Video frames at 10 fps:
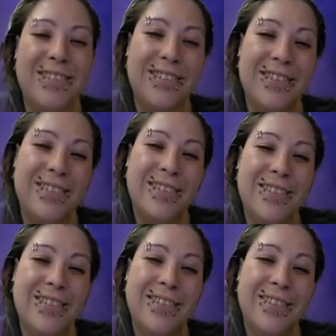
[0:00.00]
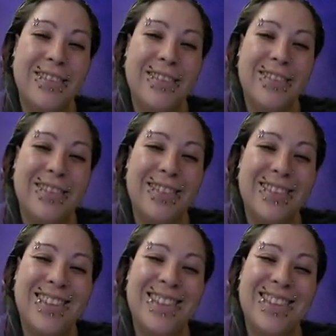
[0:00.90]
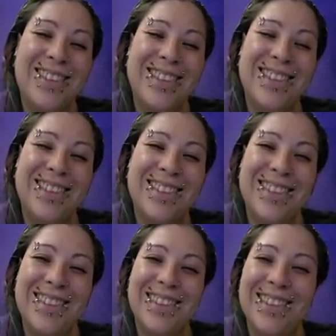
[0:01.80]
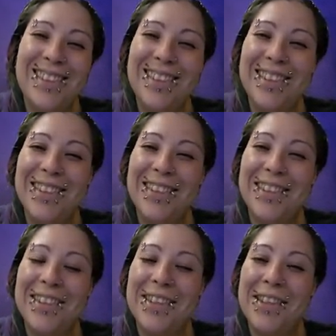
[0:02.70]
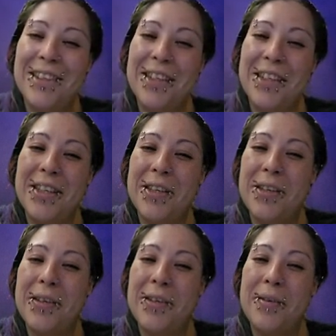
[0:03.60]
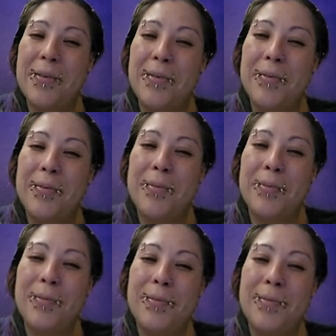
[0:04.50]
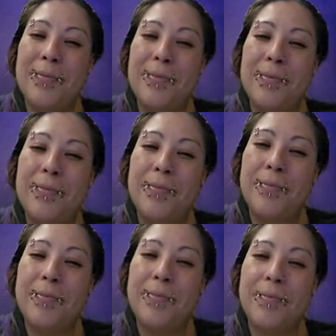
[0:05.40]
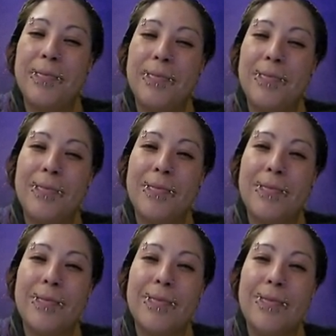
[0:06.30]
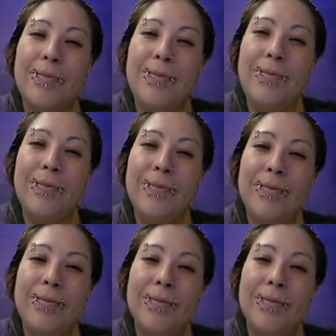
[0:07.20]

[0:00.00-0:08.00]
This person isn't speaking.